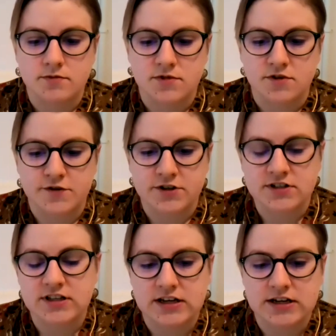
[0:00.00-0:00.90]
the
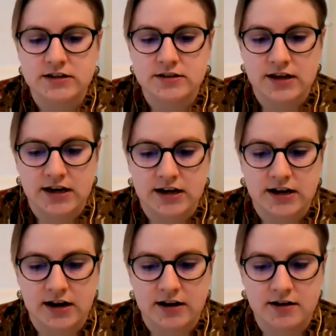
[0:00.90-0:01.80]
first thing
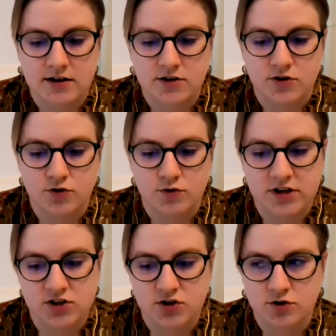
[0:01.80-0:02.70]
that you
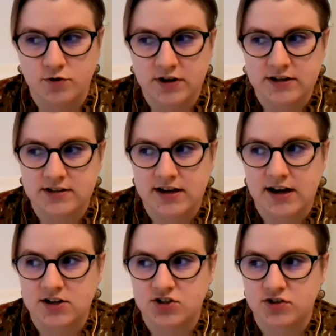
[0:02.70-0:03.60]
can do is
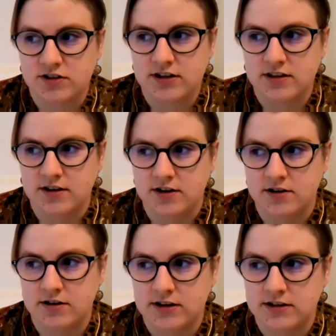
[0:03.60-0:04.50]
actually
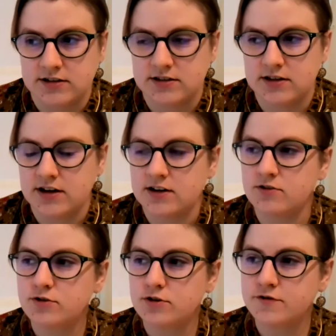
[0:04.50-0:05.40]
I
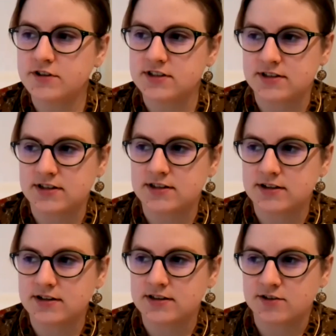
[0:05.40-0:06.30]
don't know if it's a
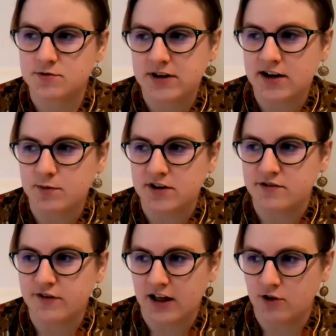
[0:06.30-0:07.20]
SISTA, this would kind of be a
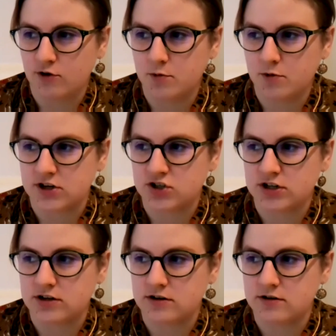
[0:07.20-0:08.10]
follow-up
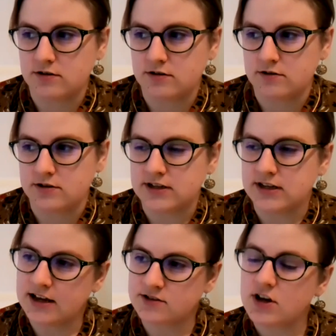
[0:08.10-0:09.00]
question, or is it
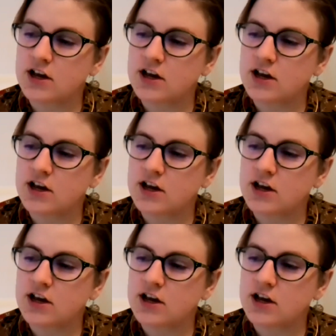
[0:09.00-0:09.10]
CAS?